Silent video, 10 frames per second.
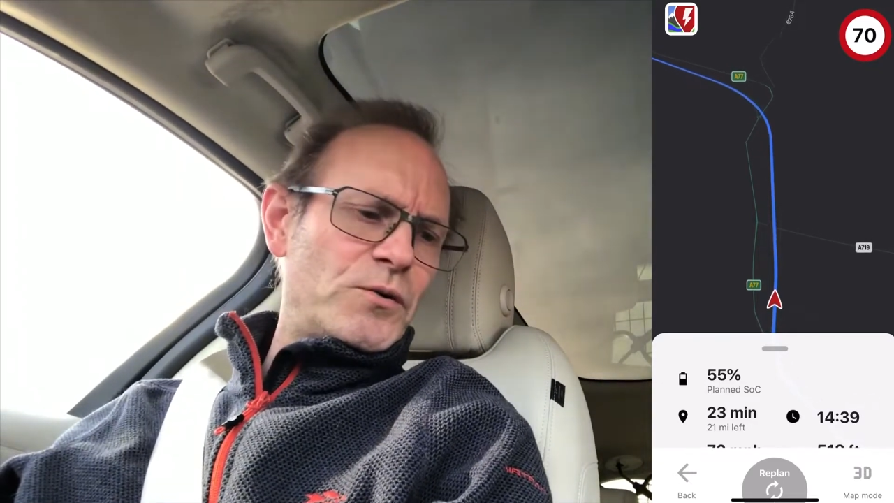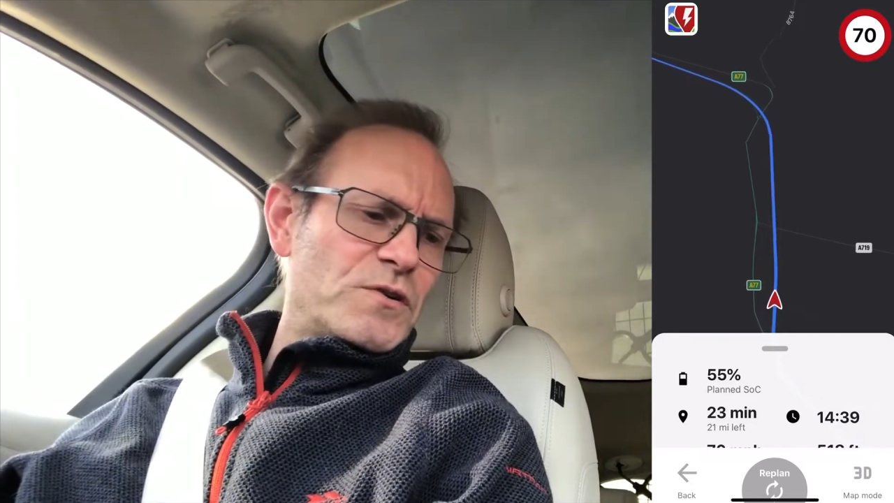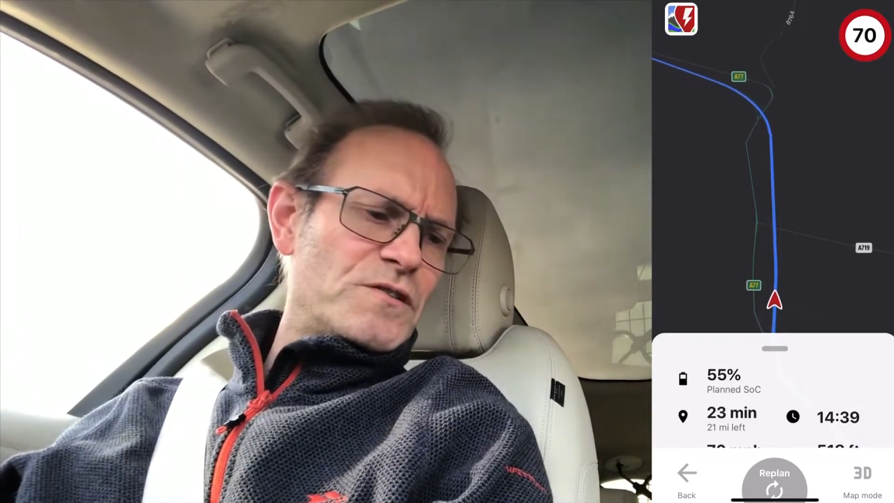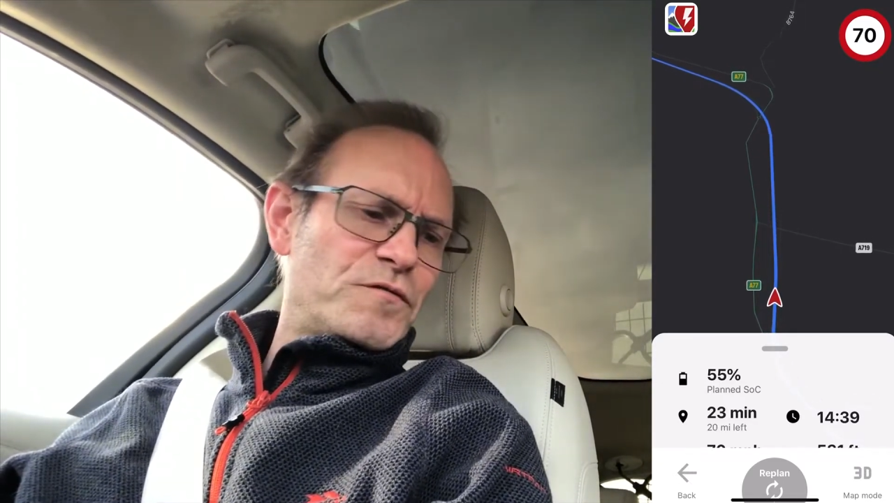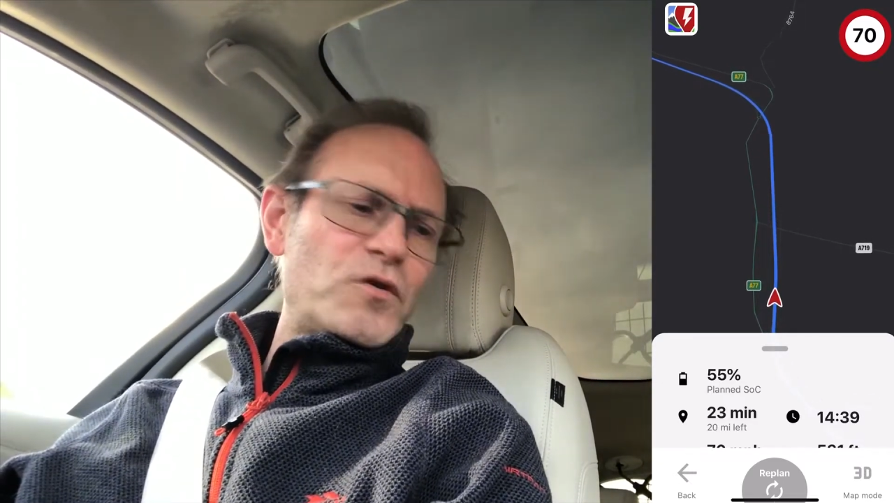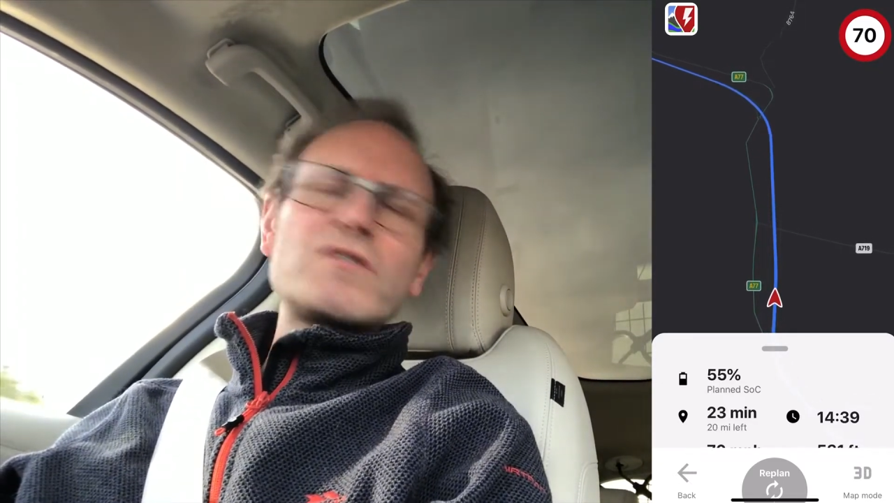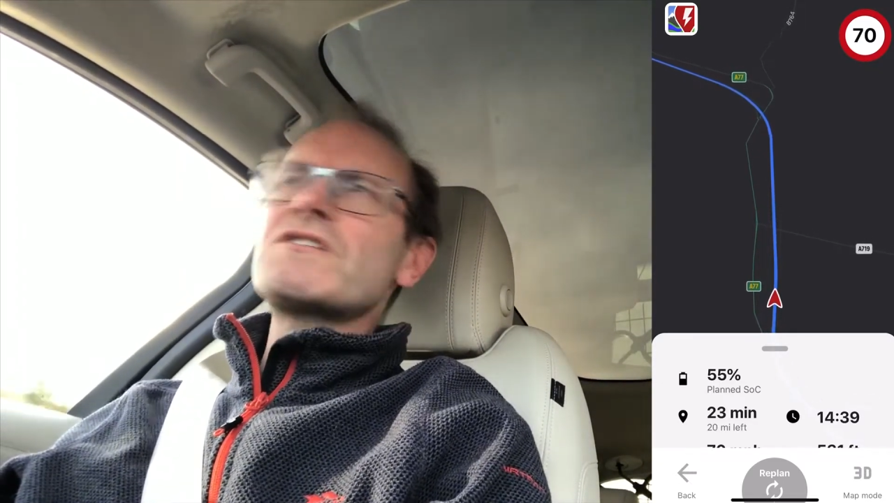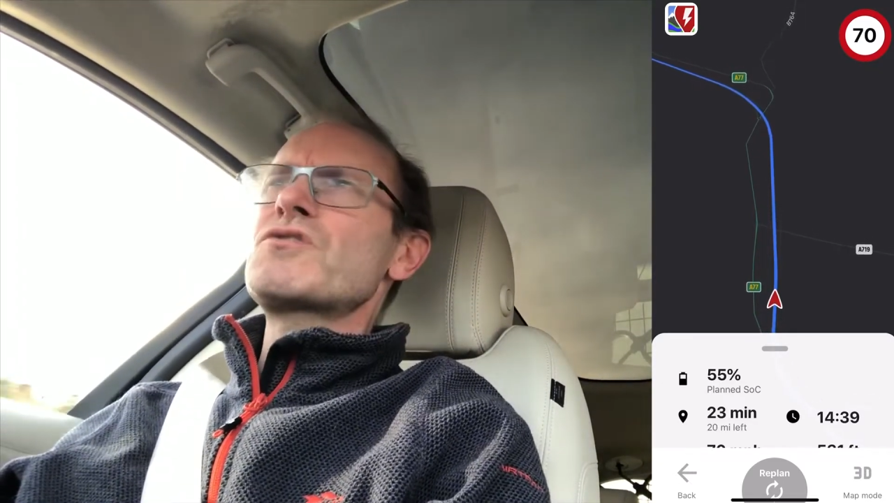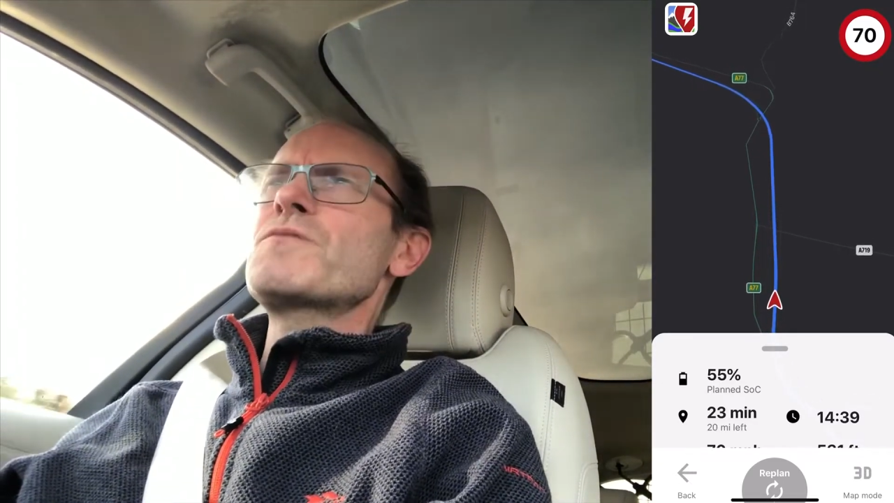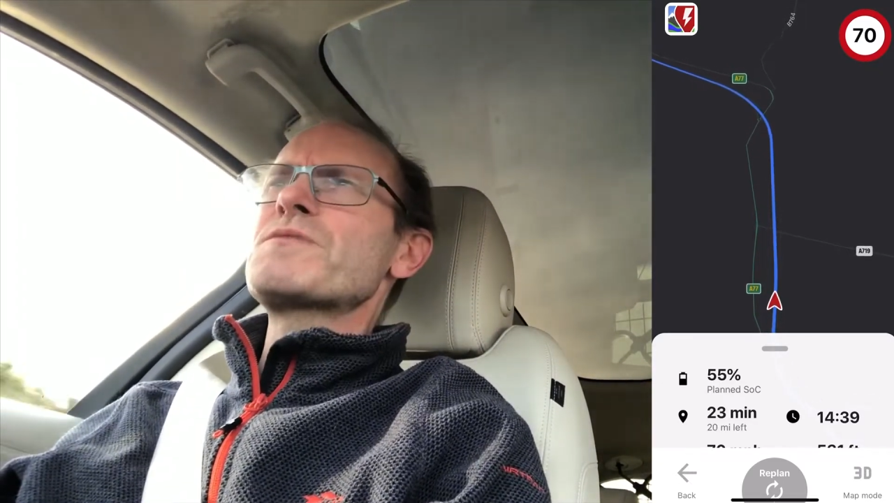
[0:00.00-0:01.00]
Was it
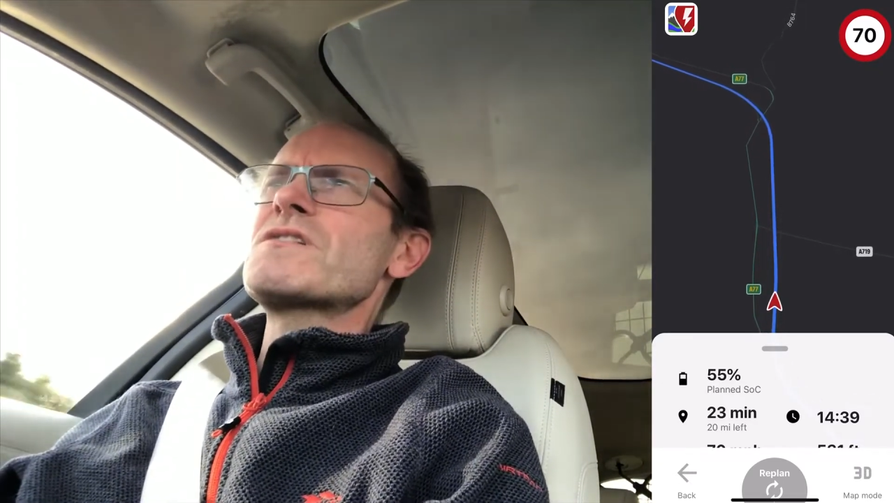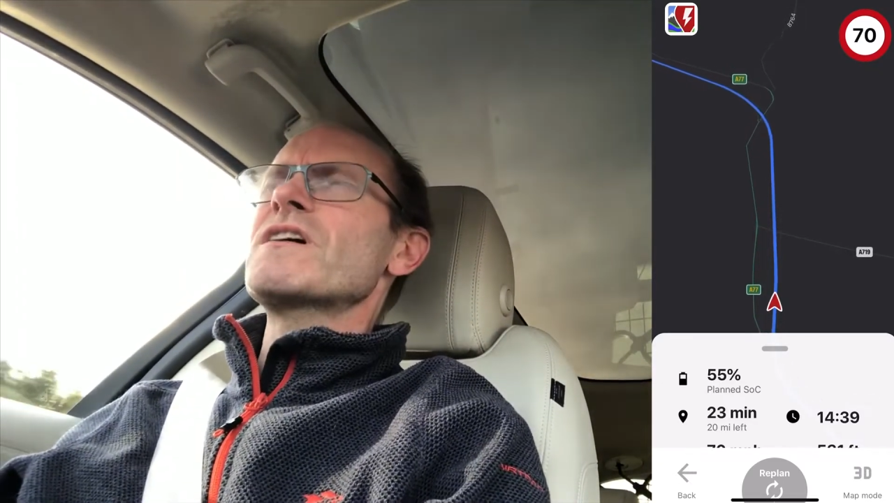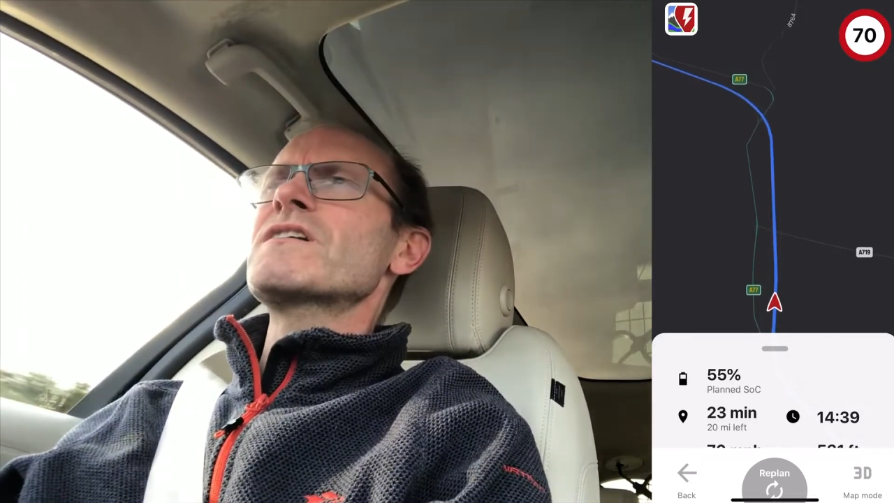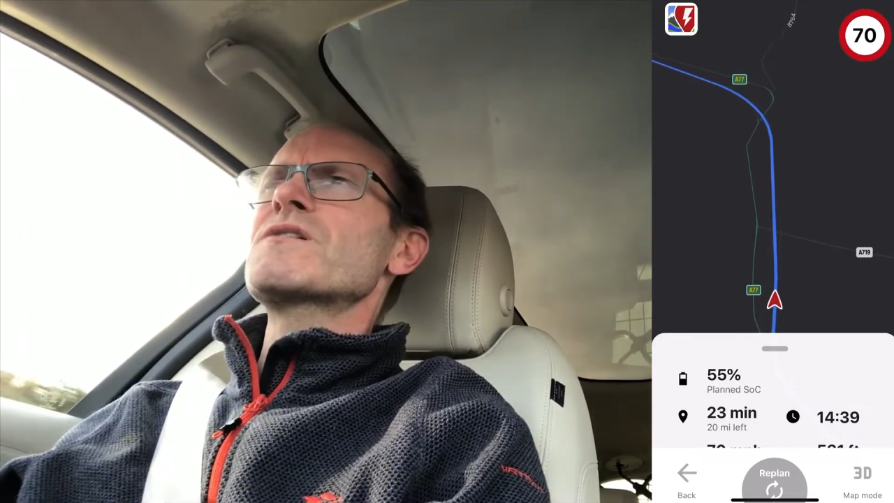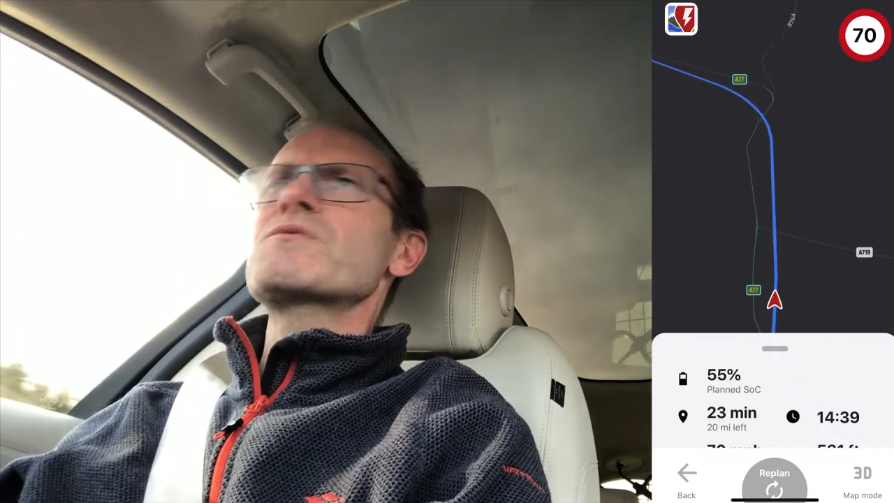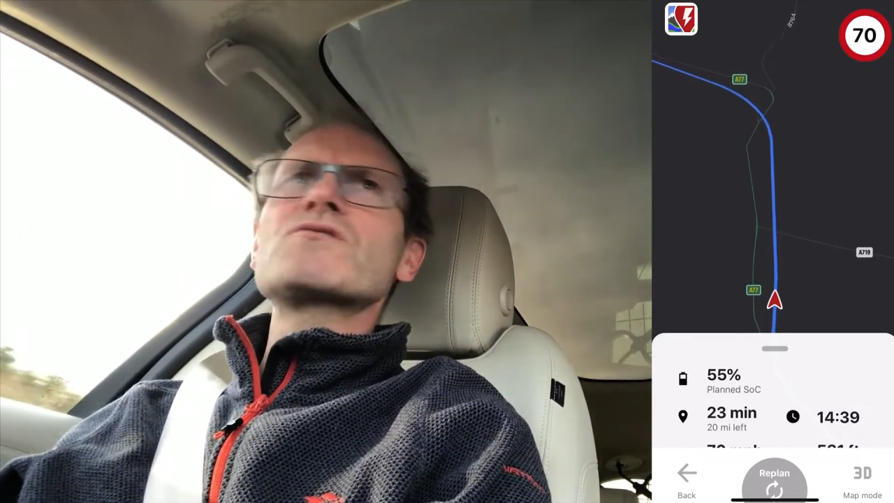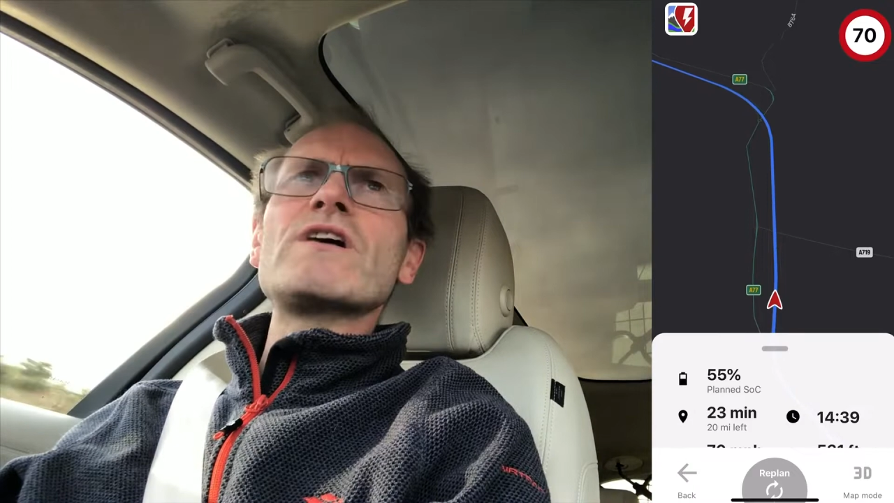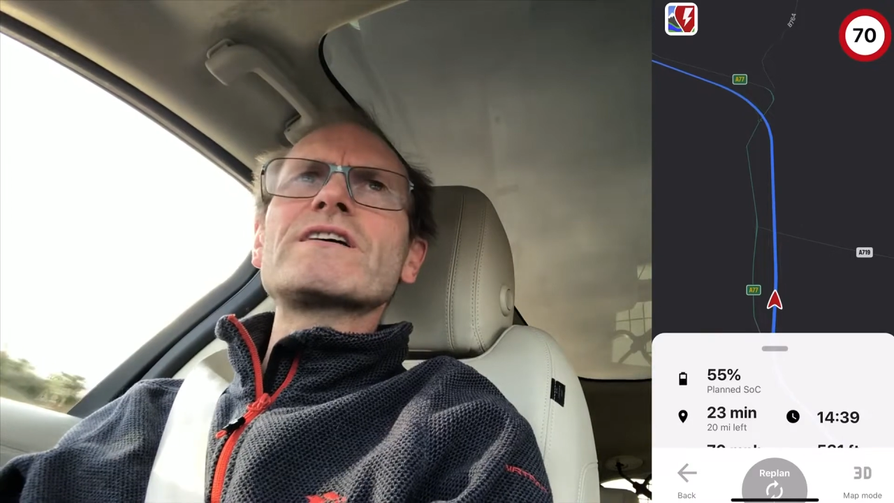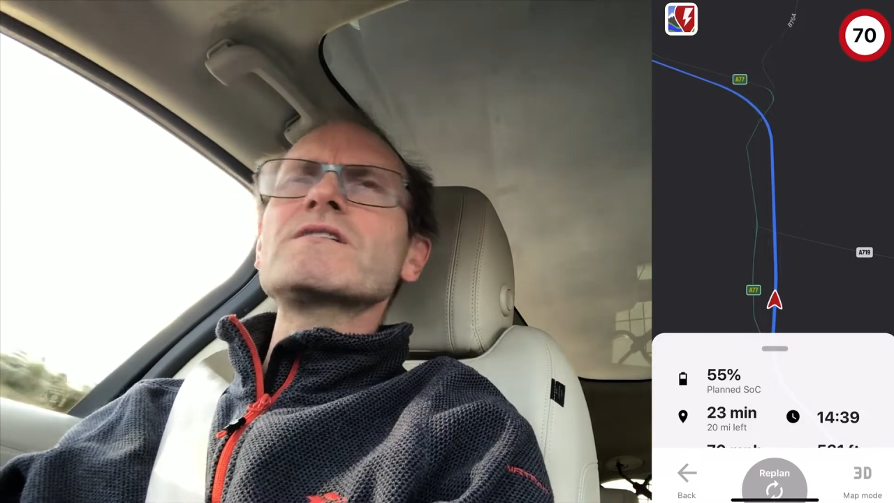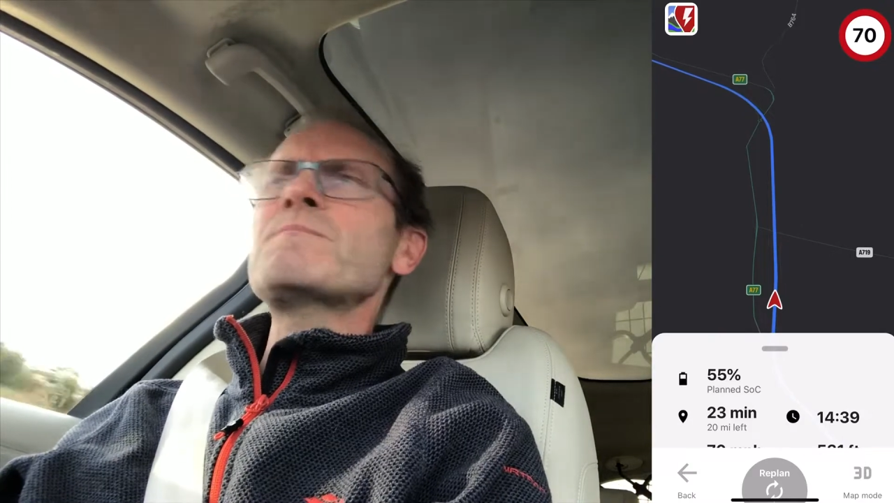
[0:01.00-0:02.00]
42% it was
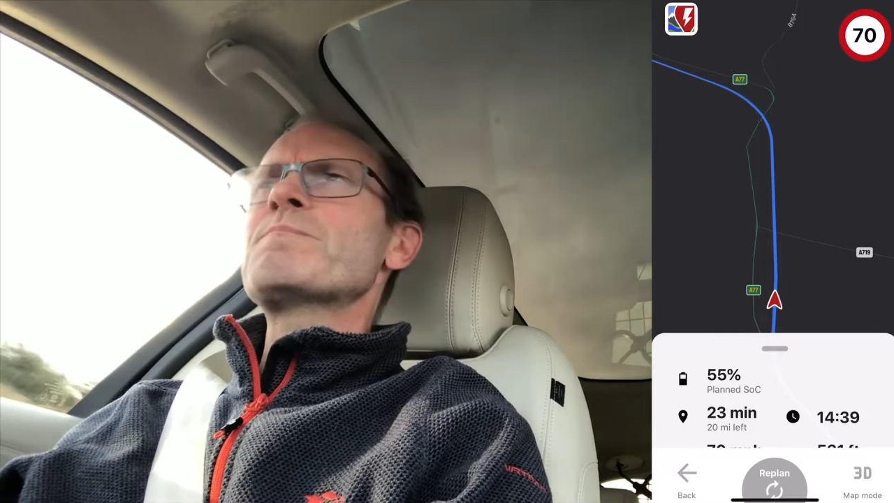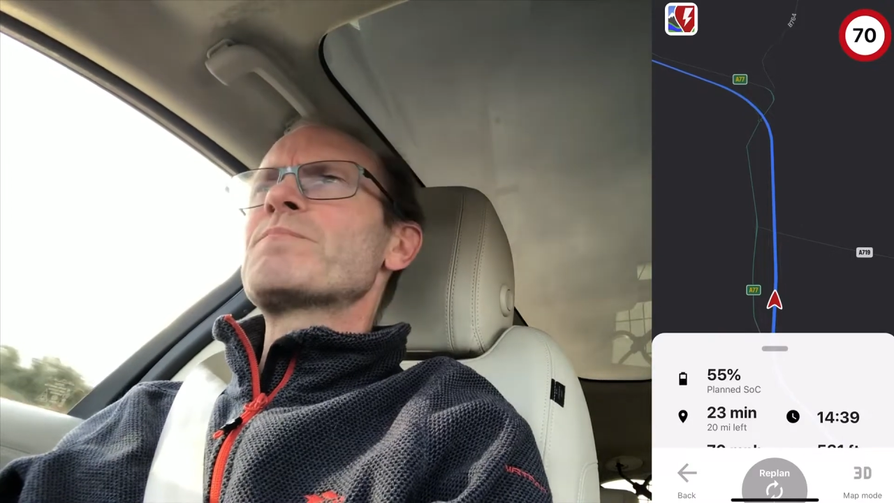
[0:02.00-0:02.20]
reckoning?